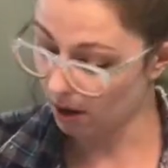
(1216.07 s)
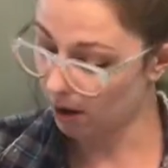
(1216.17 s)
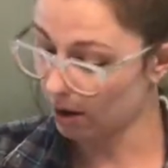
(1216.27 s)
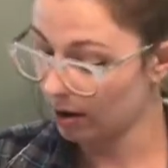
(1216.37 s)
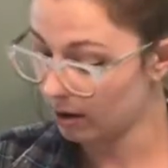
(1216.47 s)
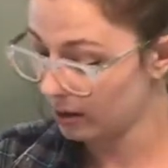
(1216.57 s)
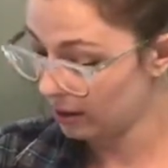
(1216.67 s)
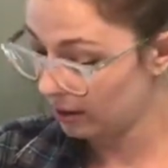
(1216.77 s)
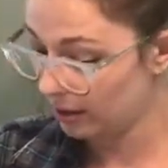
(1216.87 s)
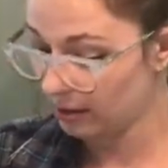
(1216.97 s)
our
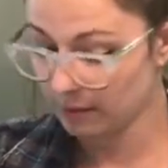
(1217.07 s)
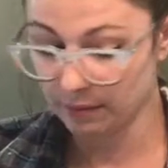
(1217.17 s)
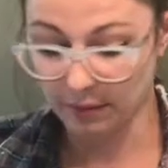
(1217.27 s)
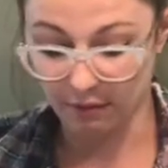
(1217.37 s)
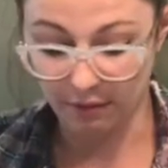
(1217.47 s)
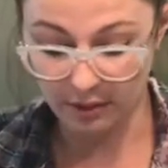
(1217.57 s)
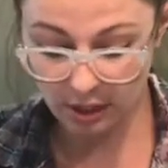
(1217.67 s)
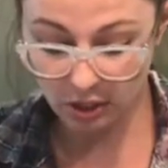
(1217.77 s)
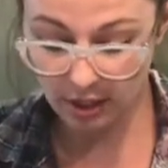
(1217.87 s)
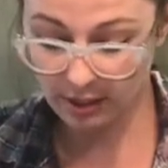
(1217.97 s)

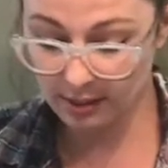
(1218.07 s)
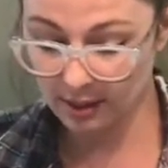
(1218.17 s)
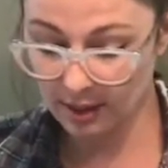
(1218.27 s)
physicians.